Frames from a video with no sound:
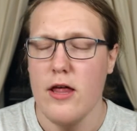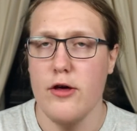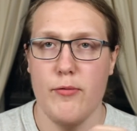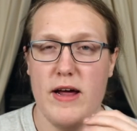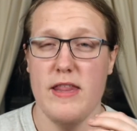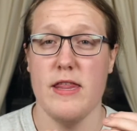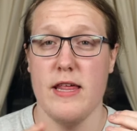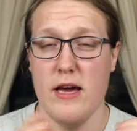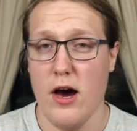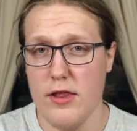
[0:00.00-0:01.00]
the way that
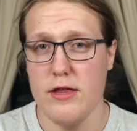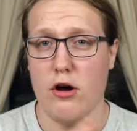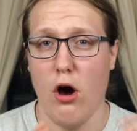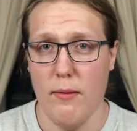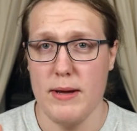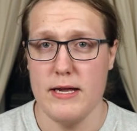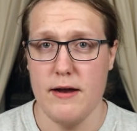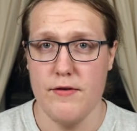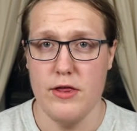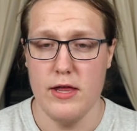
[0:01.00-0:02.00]
they cut the comic and
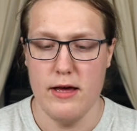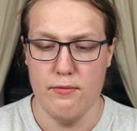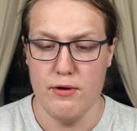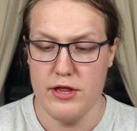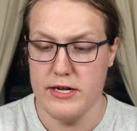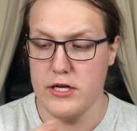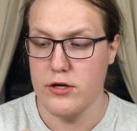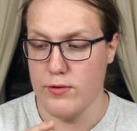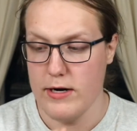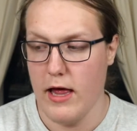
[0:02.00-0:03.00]
everything with its
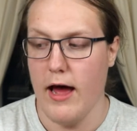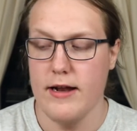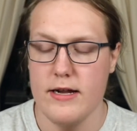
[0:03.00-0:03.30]
storyline.